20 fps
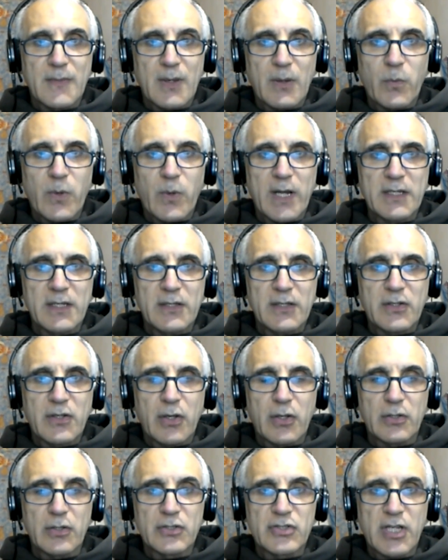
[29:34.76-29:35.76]
why did
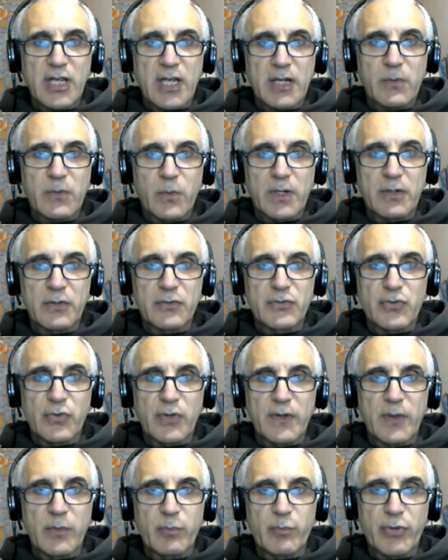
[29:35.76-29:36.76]
Kolchak want to
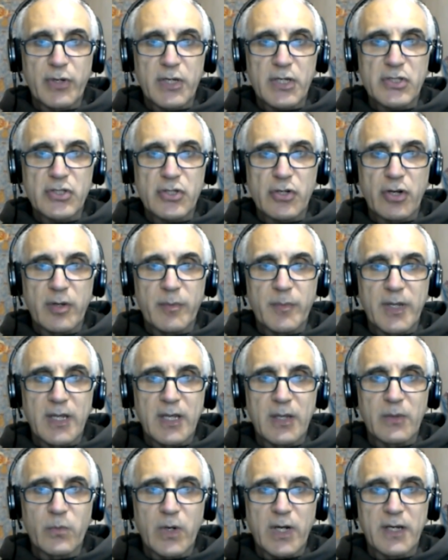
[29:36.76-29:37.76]
join the British
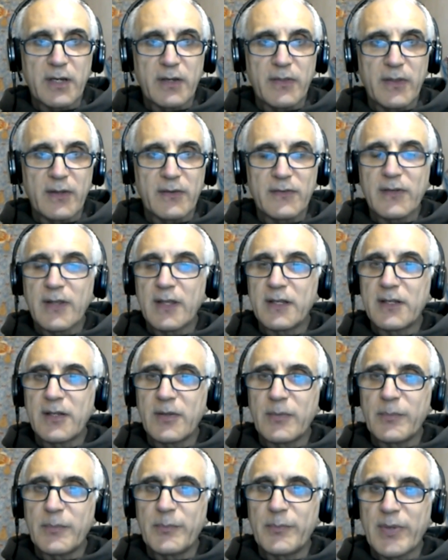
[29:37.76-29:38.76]
Army, and why did they send
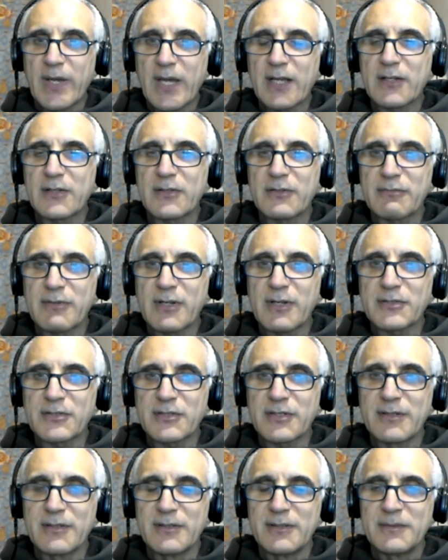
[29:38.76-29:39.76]
him back to Russia?